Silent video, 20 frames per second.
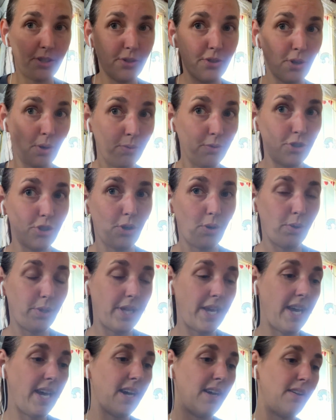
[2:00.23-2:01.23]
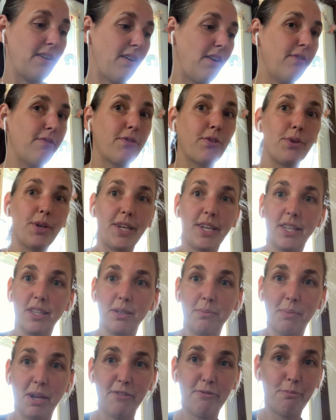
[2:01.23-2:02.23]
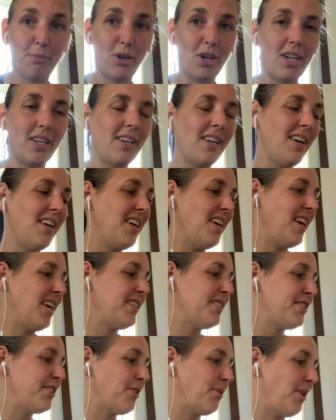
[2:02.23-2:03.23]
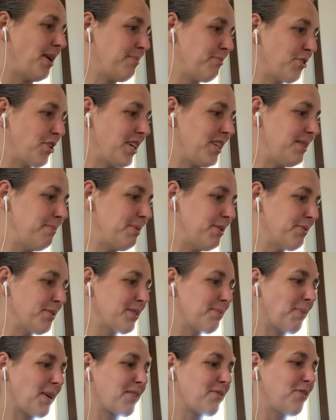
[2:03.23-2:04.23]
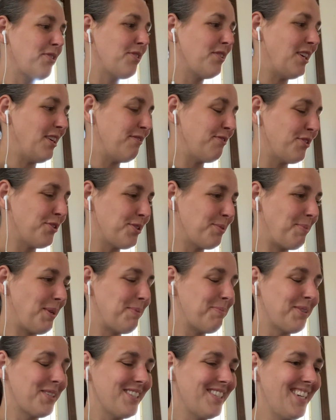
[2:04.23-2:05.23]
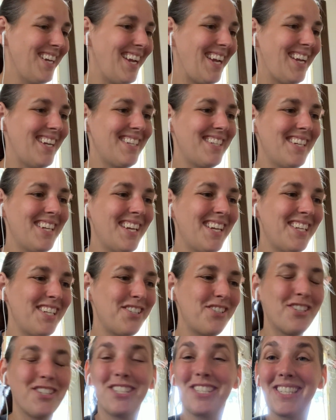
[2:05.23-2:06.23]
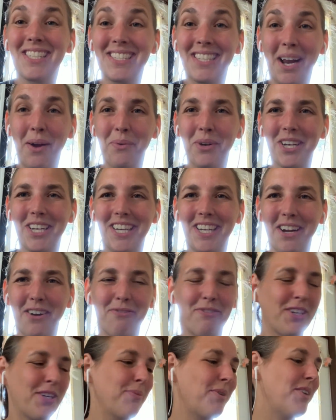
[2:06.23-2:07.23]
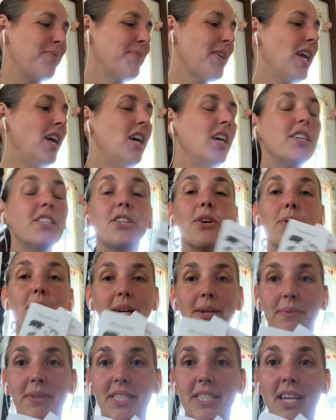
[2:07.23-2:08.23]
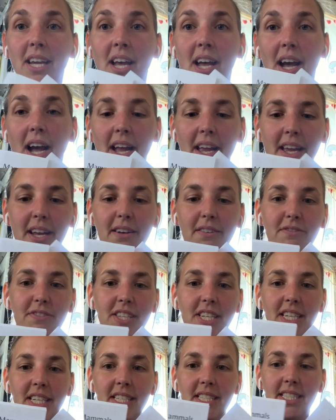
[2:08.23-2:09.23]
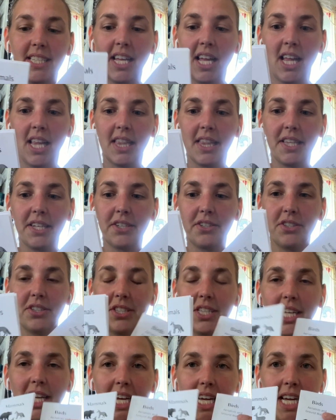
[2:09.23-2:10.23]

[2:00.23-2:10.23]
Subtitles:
or don't show that of curriculum I've bought. And so I'm trying to be respectful of those people, and it just is not working out very well. So anyways, I have these little